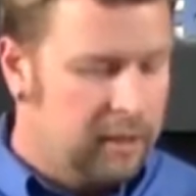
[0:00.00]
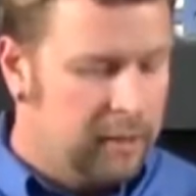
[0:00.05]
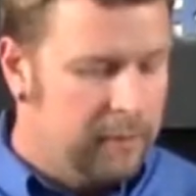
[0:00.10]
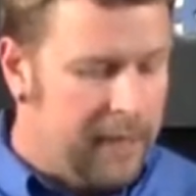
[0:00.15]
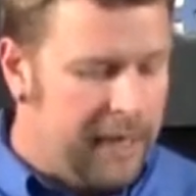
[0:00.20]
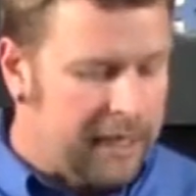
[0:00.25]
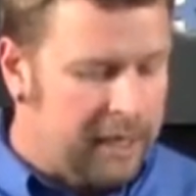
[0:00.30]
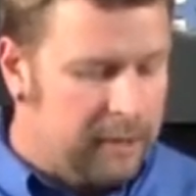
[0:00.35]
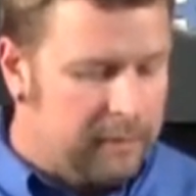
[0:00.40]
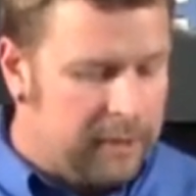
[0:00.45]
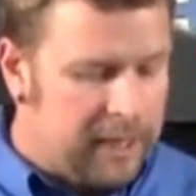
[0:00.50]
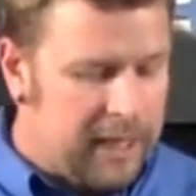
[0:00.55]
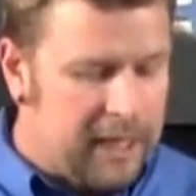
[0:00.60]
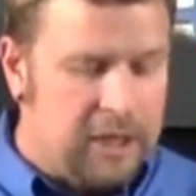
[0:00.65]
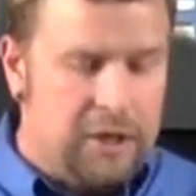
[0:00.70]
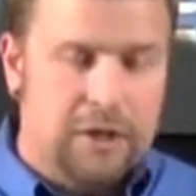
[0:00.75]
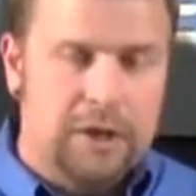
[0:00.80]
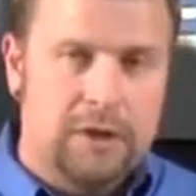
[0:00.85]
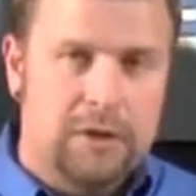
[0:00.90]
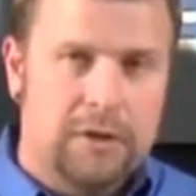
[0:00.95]
The Magnum
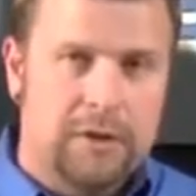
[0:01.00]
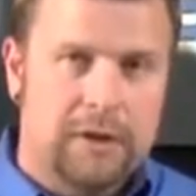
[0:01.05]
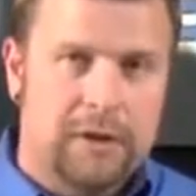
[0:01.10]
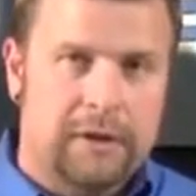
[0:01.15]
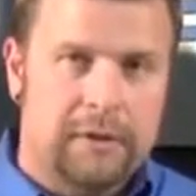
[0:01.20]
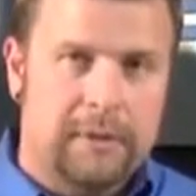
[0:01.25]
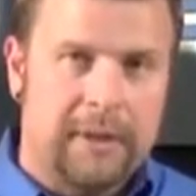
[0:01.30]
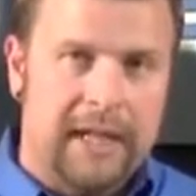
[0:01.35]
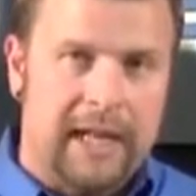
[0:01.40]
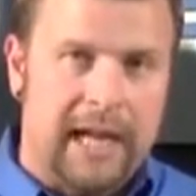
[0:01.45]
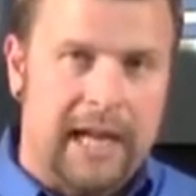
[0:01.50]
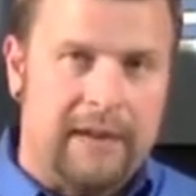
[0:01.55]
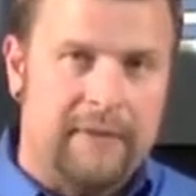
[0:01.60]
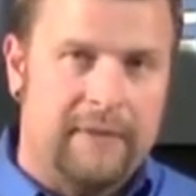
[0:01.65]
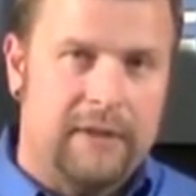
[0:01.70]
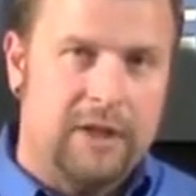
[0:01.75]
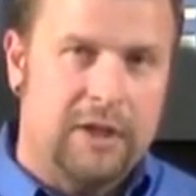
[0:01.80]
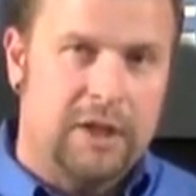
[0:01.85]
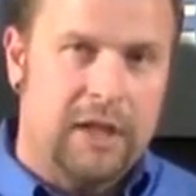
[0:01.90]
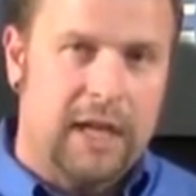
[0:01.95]
gauges use a
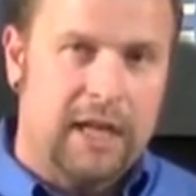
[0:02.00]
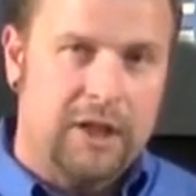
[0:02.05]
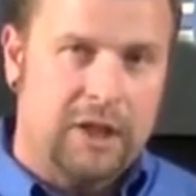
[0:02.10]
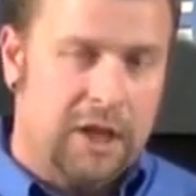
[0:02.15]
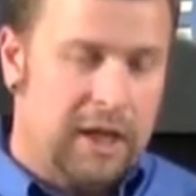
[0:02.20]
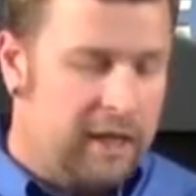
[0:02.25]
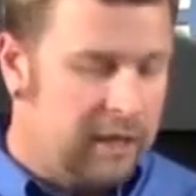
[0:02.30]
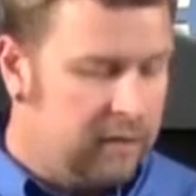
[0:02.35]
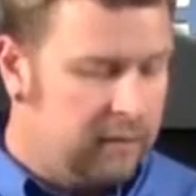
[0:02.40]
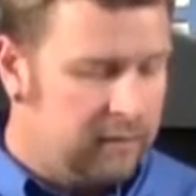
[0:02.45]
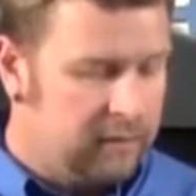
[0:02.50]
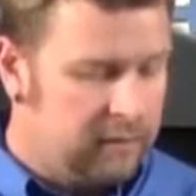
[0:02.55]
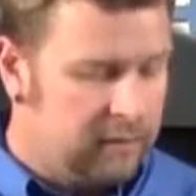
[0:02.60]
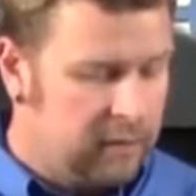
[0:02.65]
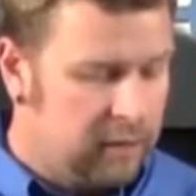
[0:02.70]
3.5-inch gauge head,